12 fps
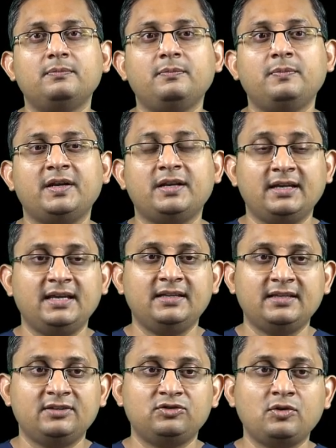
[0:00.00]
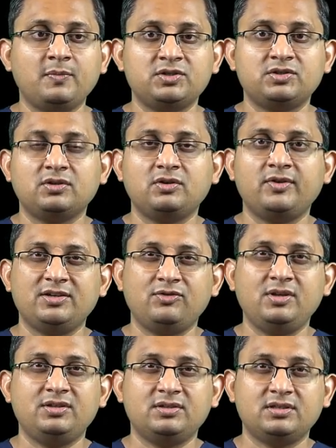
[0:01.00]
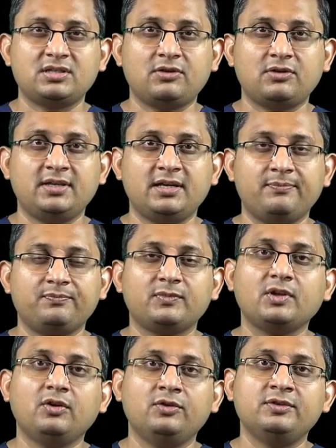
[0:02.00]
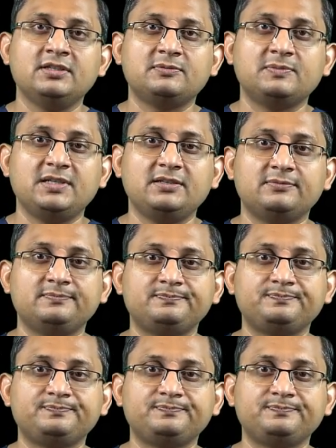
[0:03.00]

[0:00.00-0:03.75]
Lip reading: but again, there is not much great research out there on this splint.